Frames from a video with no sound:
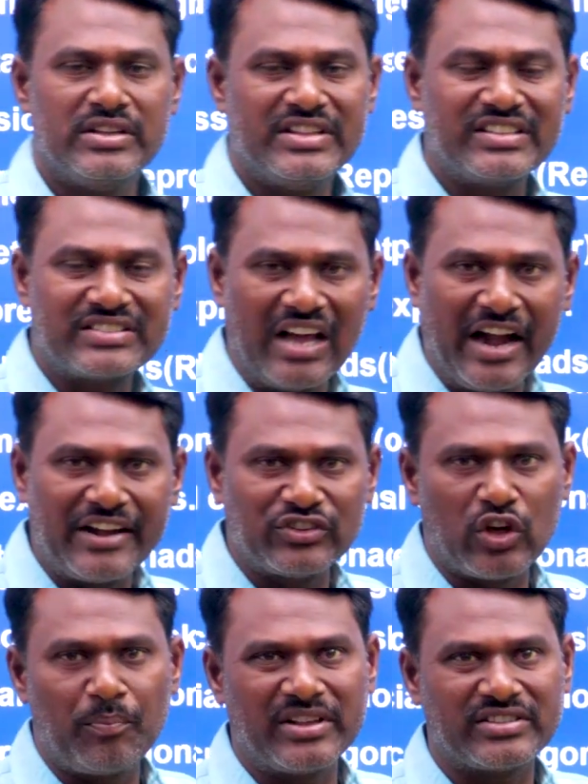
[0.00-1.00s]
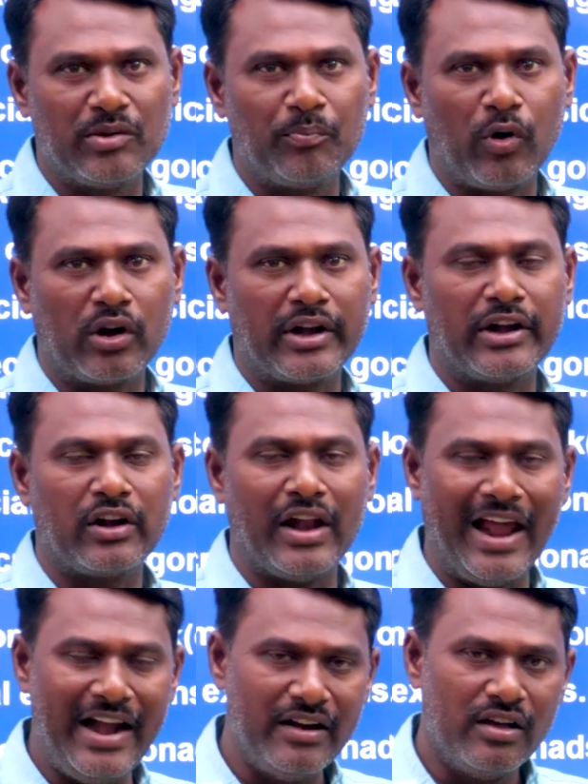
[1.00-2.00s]
this cortisol plays an important role,
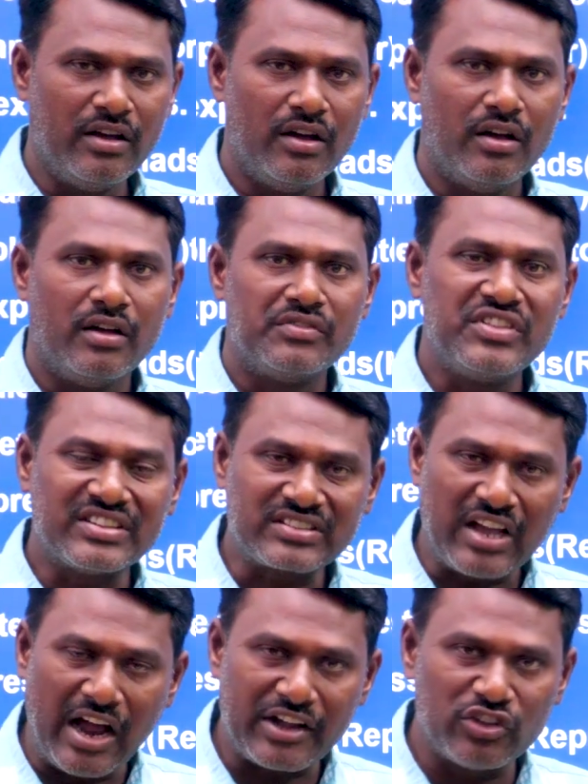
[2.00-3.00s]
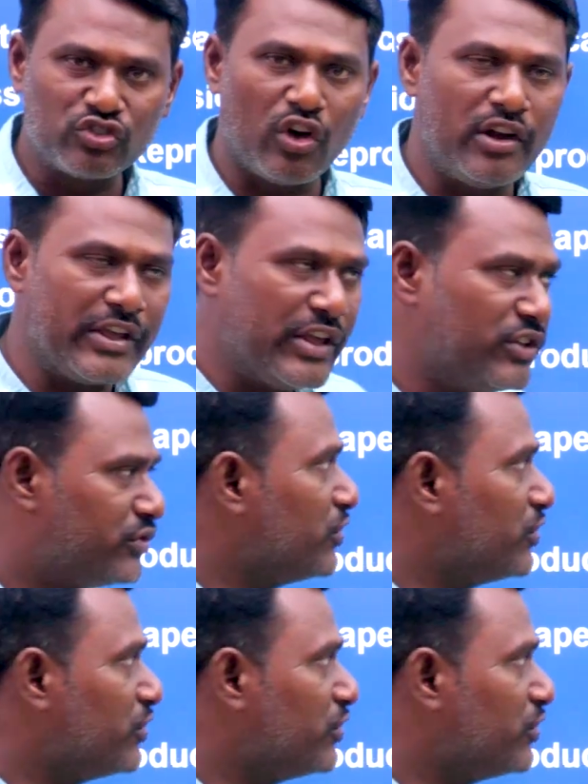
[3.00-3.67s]
and this cortisol is